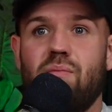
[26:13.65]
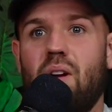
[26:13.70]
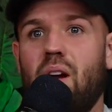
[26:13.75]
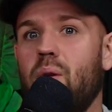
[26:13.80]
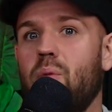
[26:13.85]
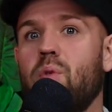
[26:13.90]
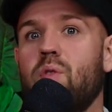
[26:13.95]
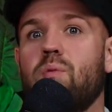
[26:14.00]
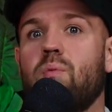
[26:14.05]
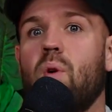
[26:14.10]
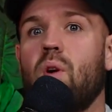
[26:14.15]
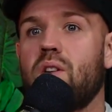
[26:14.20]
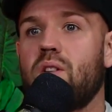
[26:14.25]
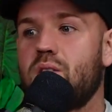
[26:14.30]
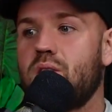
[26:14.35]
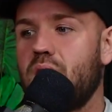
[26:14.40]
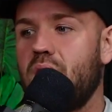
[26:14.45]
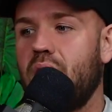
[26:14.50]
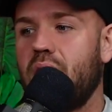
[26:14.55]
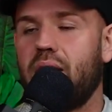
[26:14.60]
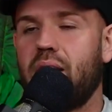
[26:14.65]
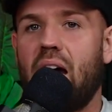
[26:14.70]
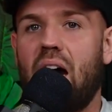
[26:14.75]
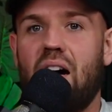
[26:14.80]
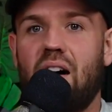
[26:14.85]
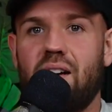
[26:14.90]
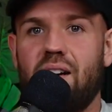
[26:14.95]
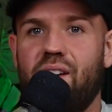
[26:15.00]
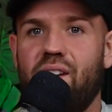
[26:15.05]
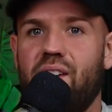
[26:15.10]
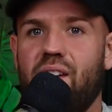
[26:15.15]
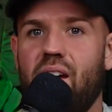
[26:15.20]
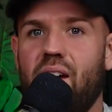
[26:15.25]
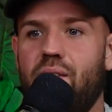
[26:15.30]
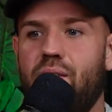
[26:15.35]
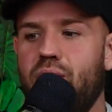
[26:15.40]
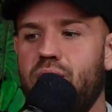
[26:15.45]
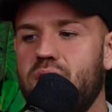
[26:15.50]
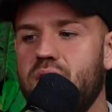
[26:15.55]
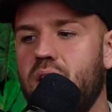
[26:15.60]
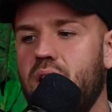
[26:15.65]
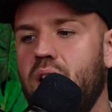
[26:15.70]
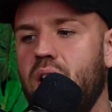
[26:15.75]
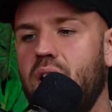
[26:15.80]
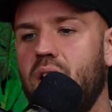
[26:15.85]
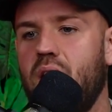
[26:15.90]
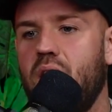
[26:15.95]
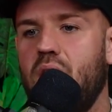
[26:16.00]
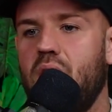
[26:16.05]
It was words like calorie deficit,